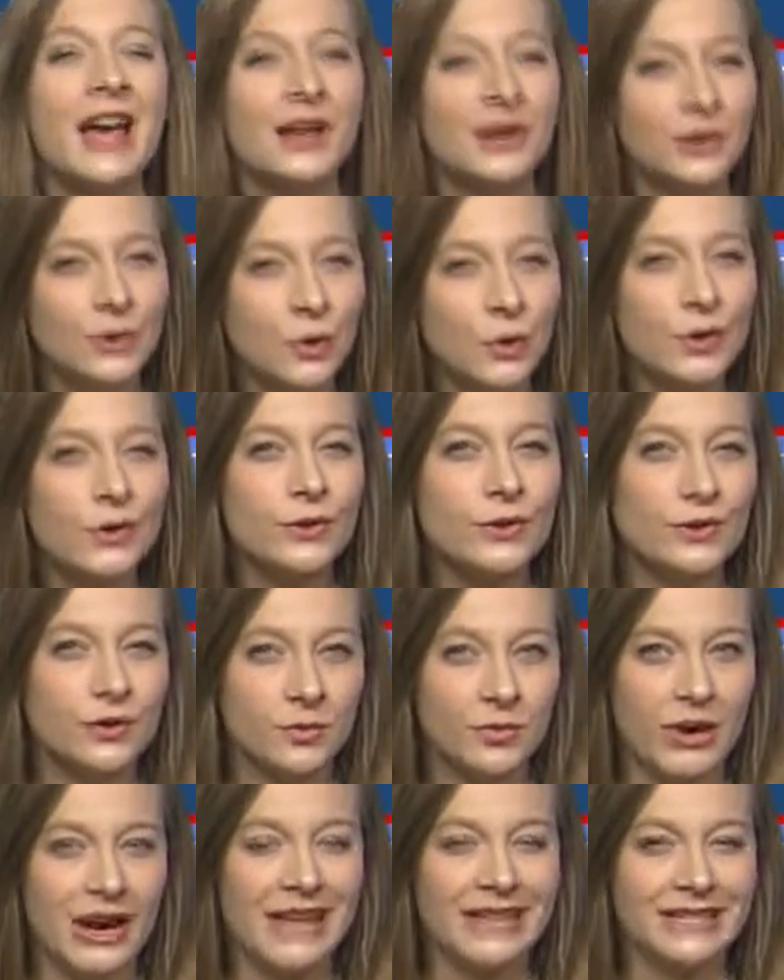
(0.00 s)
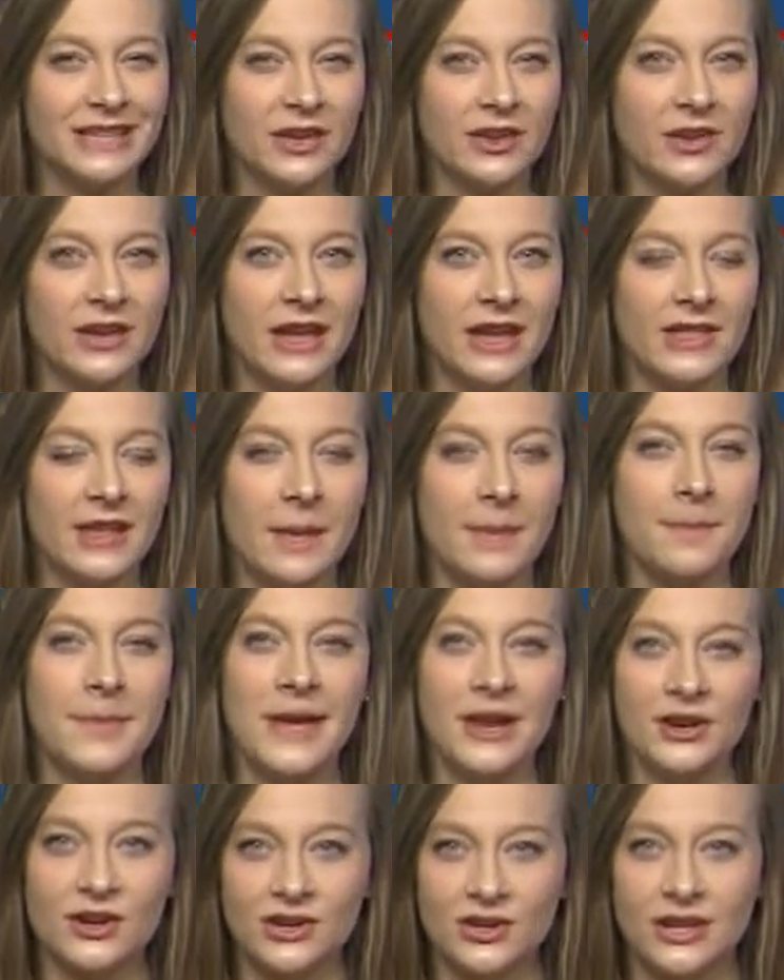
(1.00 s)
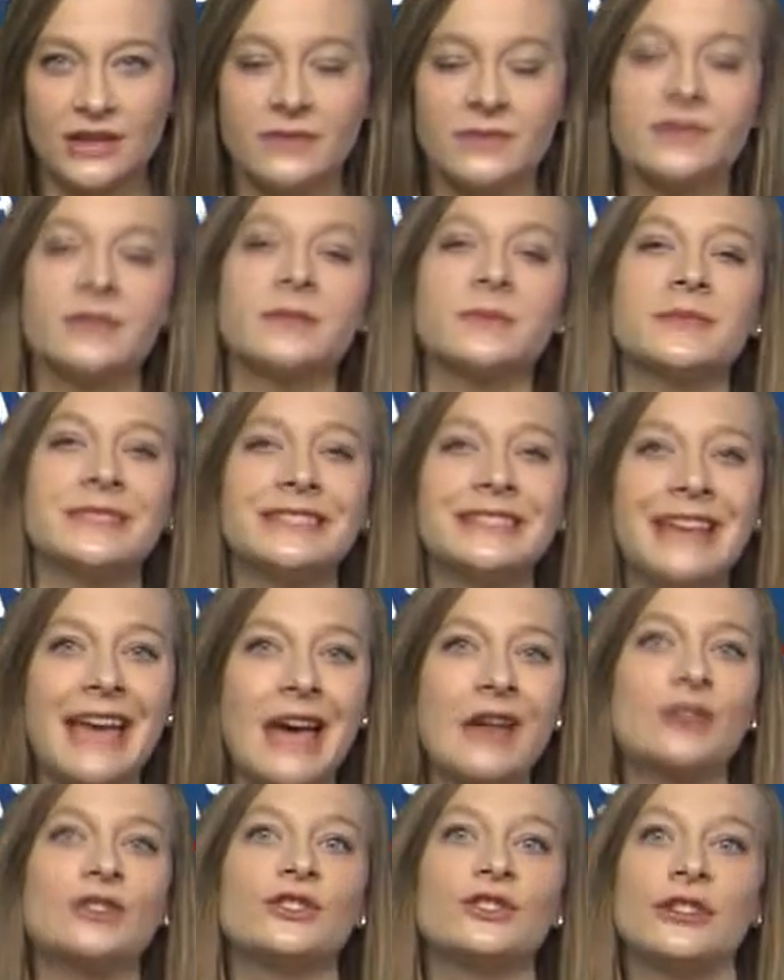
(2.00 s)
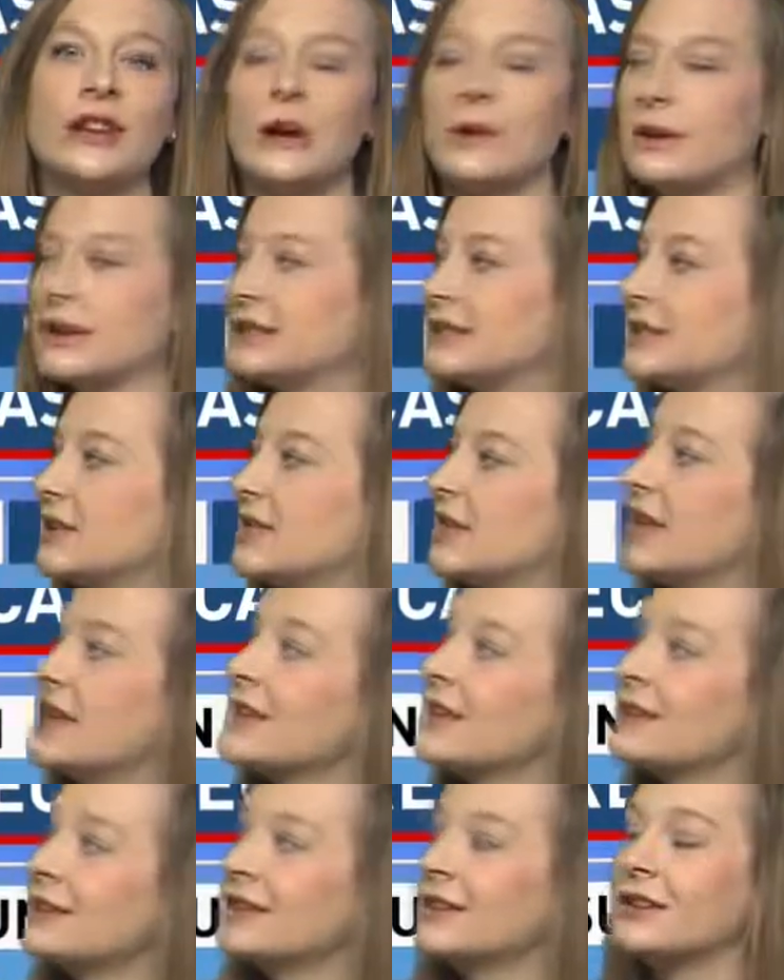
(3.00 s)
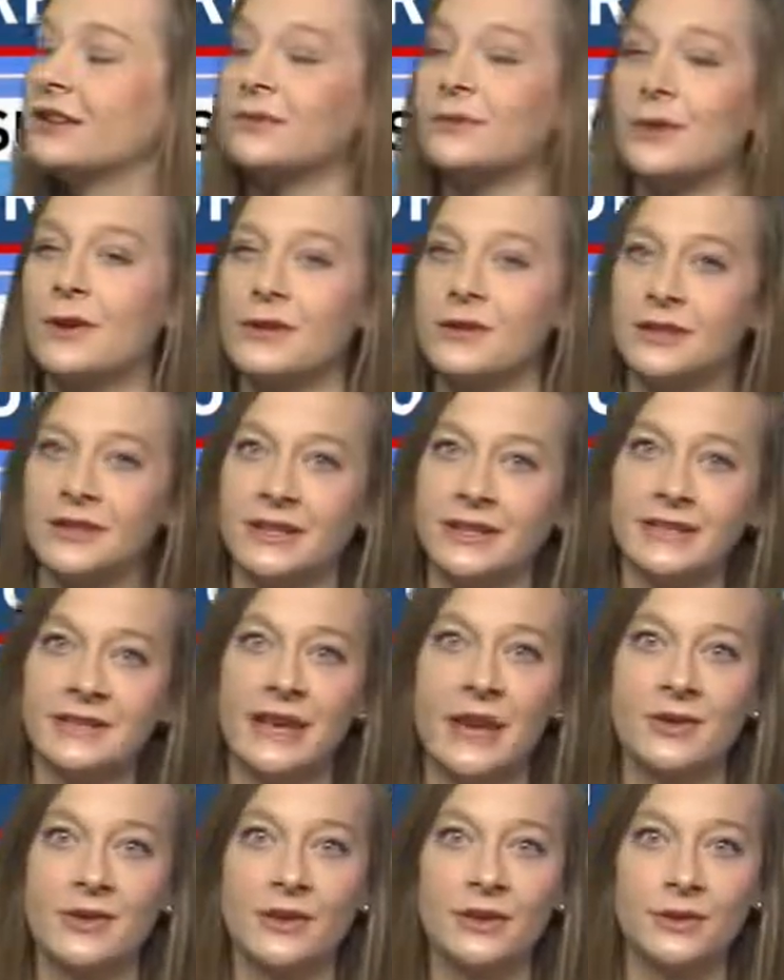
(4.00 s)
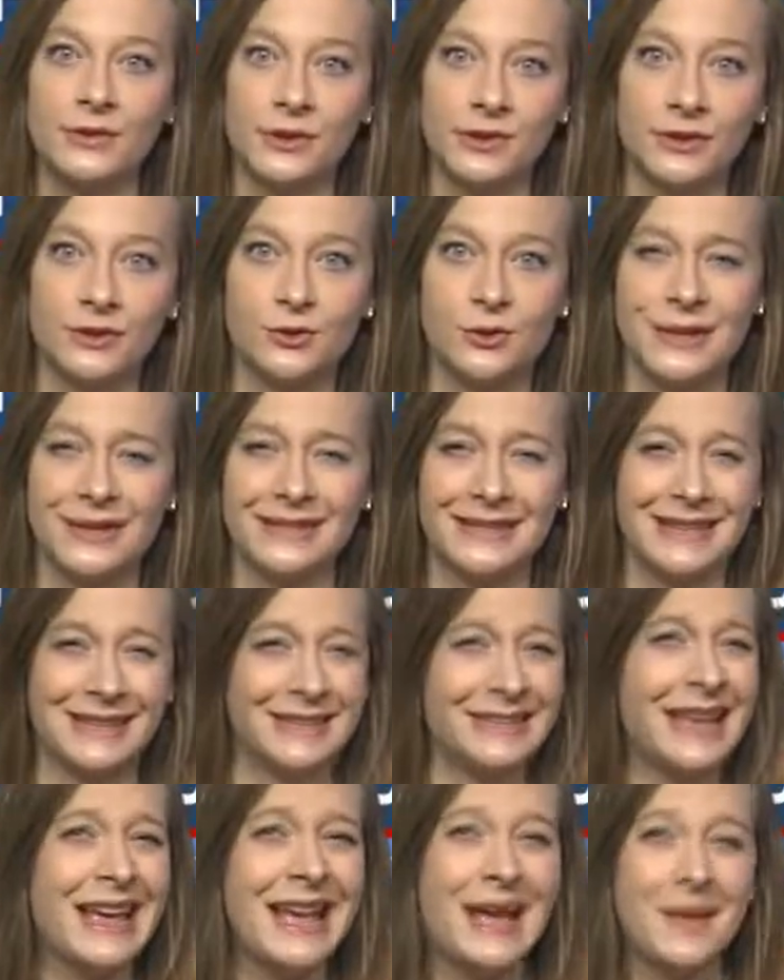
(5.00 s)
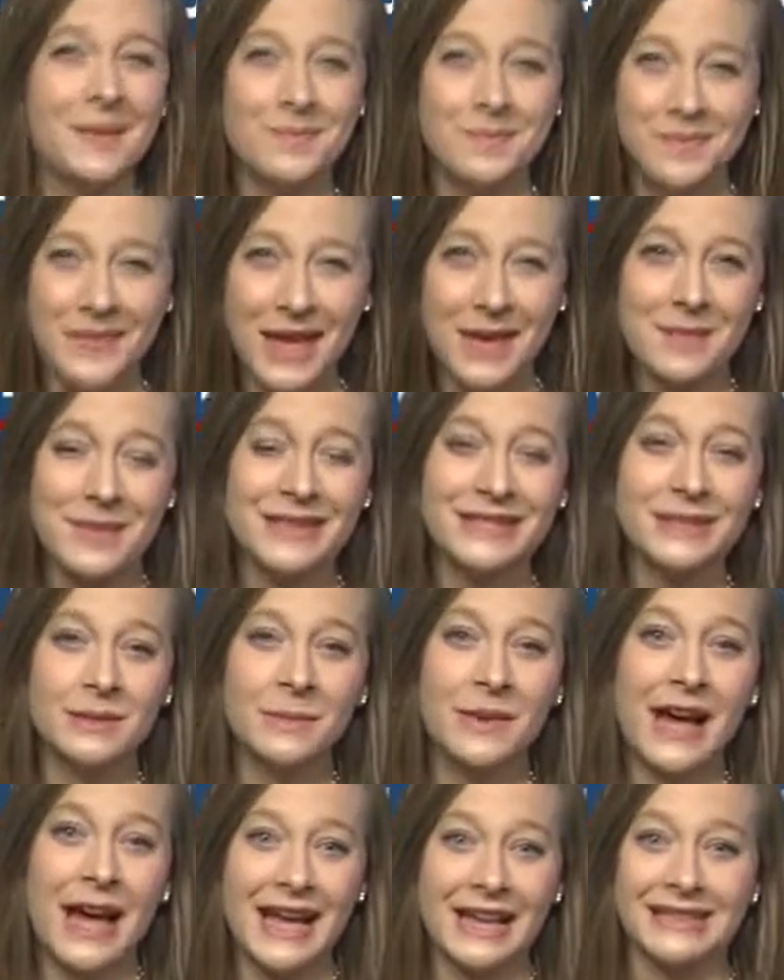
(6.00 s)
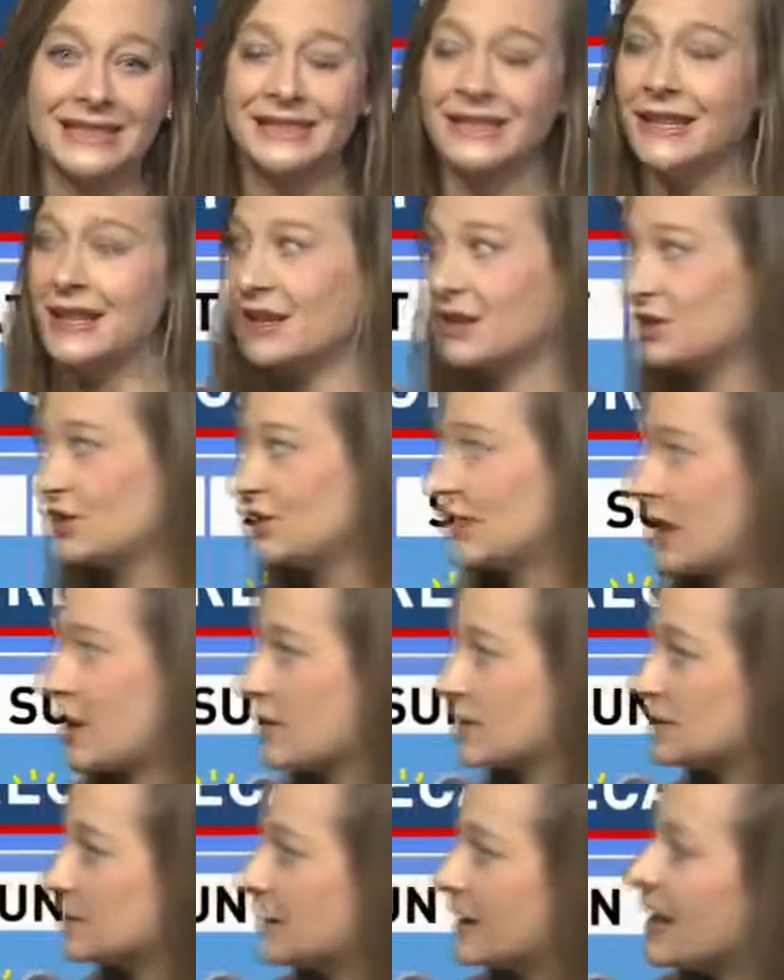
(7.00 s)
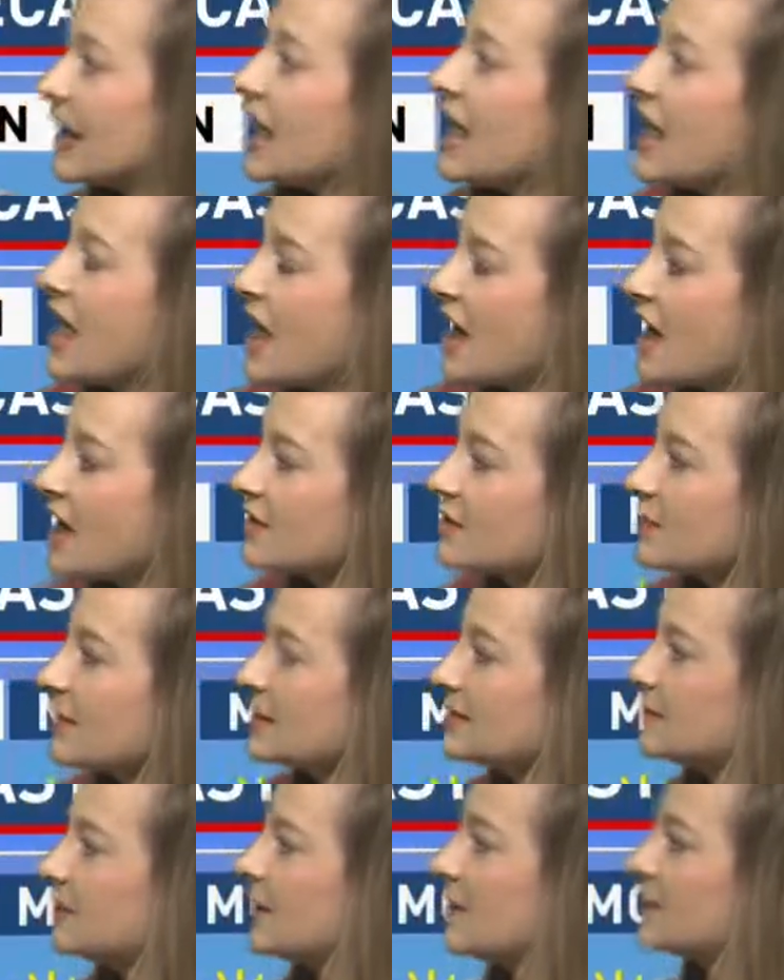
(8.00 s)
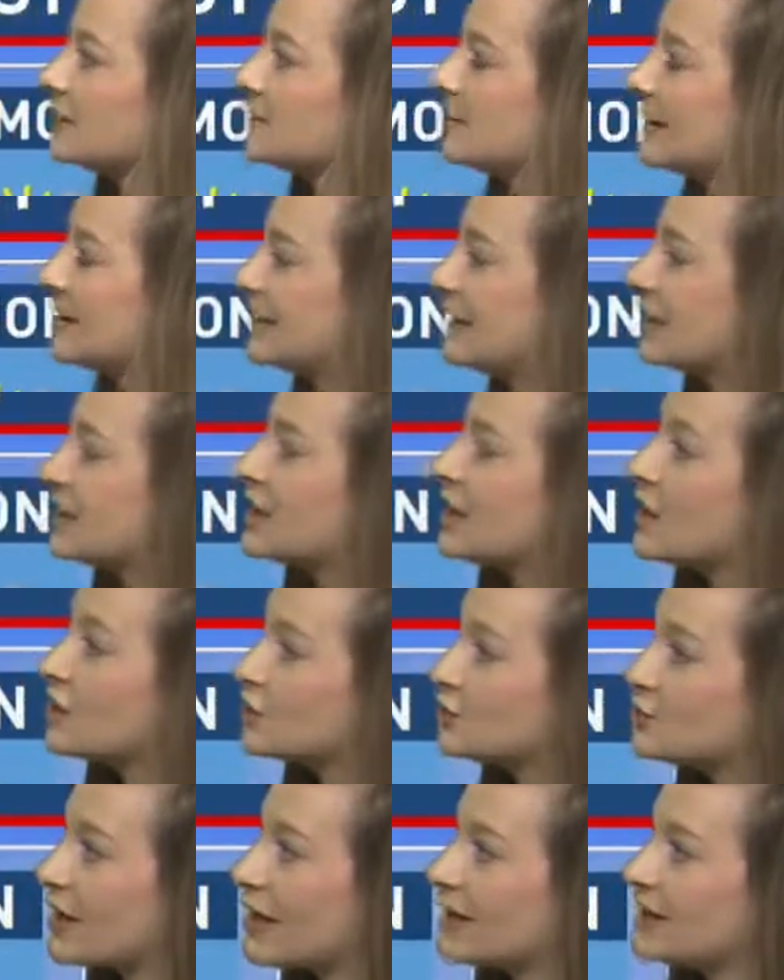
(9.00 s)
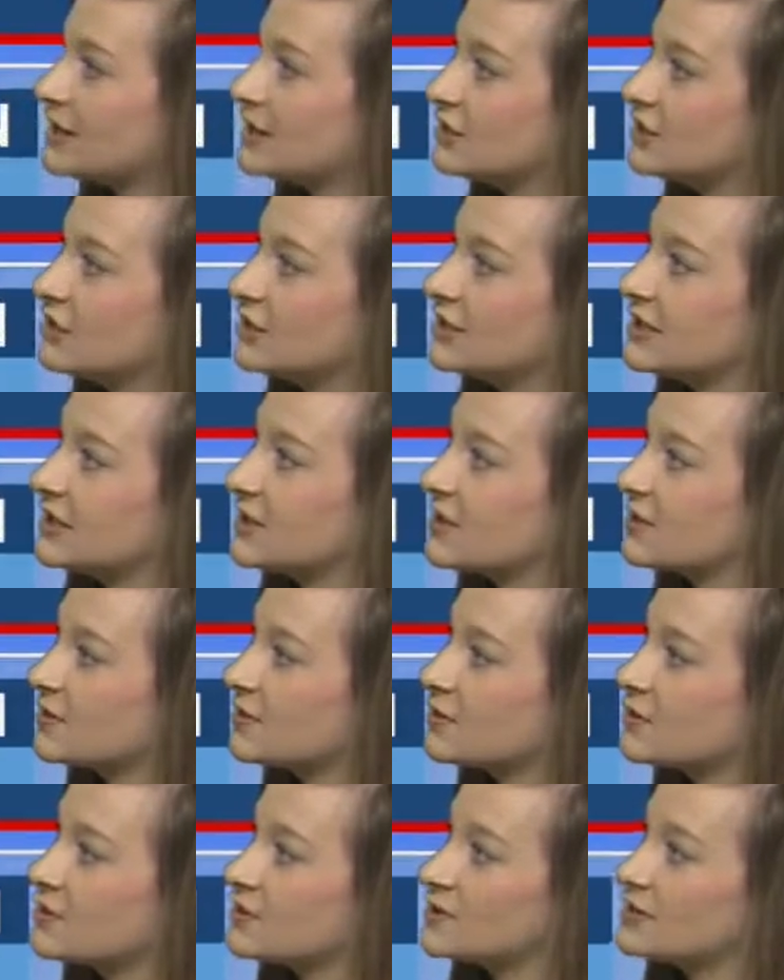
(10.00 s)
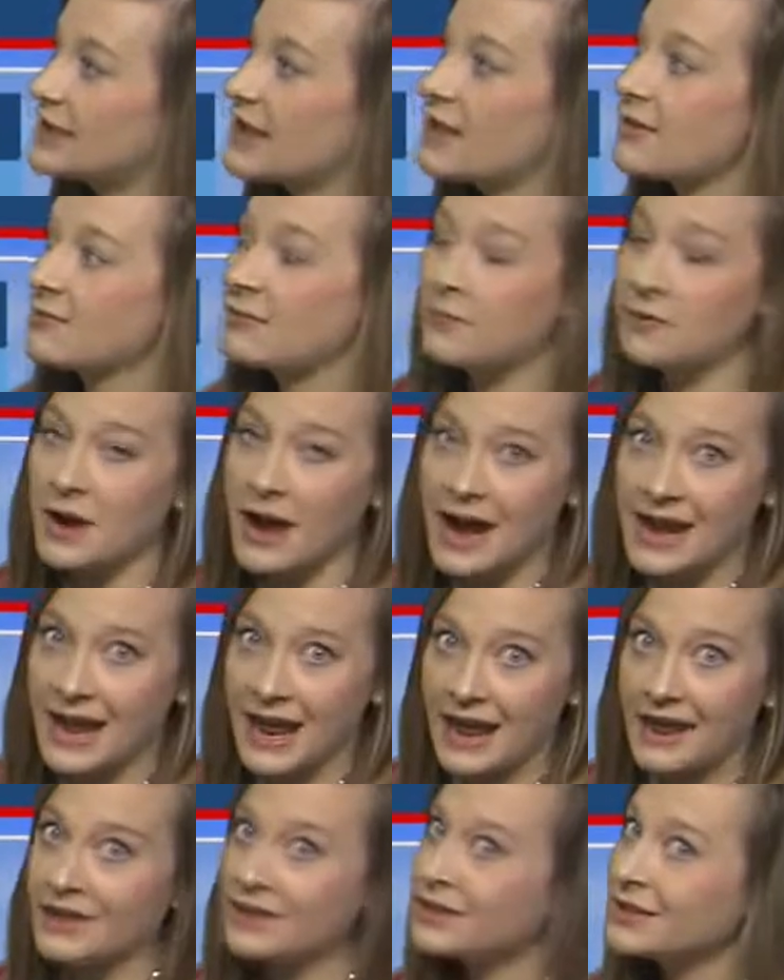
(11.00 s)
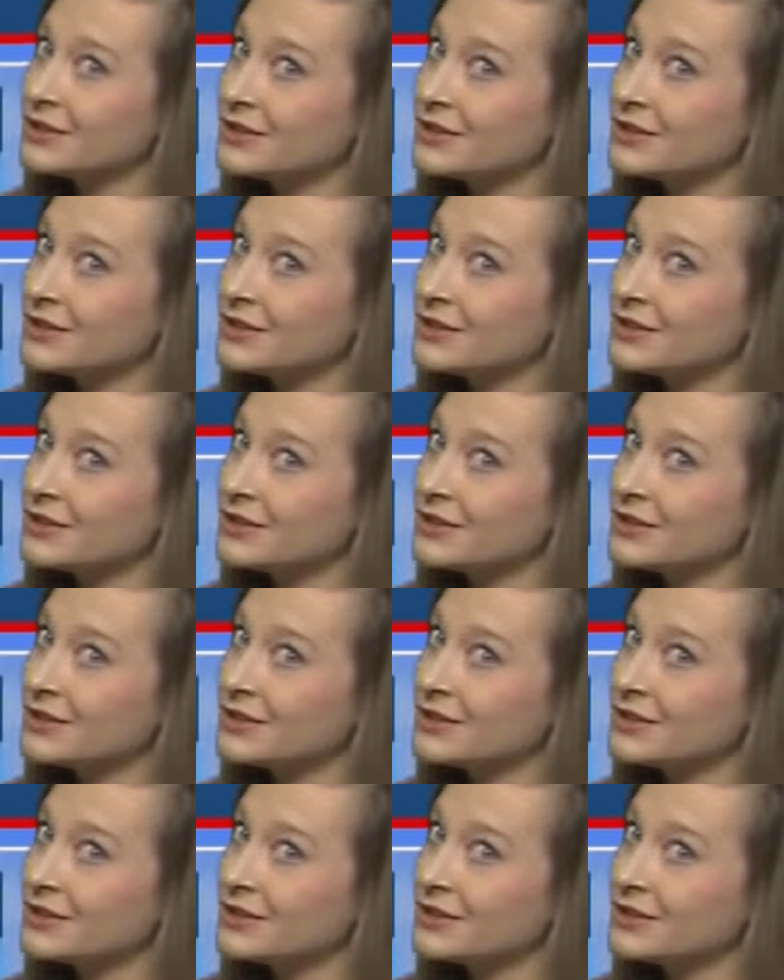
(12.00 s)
Northern Nebraska looking at that better chance for some scattered shower activity. A little farther to the south, including the Tri-Cities, maybe some isolated showers. But otherwise, we are expecting dry conditions into Thursday, Friday.